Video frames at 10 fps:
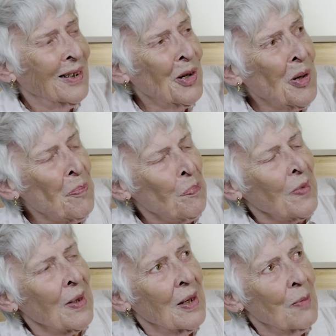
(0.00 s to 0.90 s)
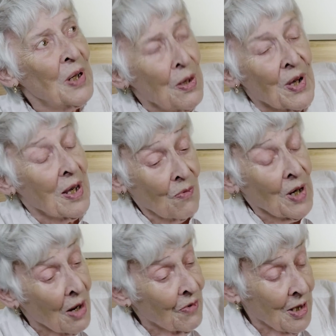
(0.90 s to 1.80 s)
But anyway,
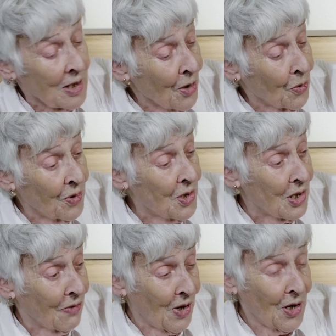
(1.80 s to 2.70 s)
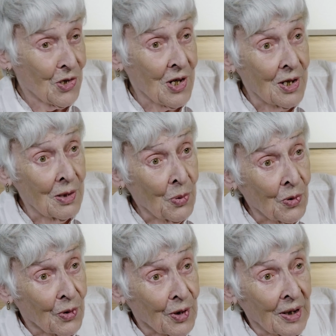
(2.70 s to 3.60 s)
when I read it, I thought, this is a very exciting
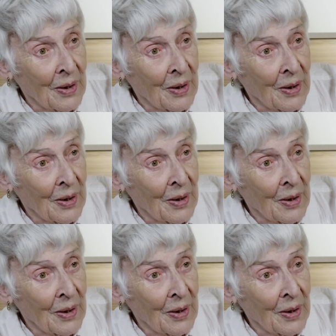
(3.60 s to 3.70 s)
book.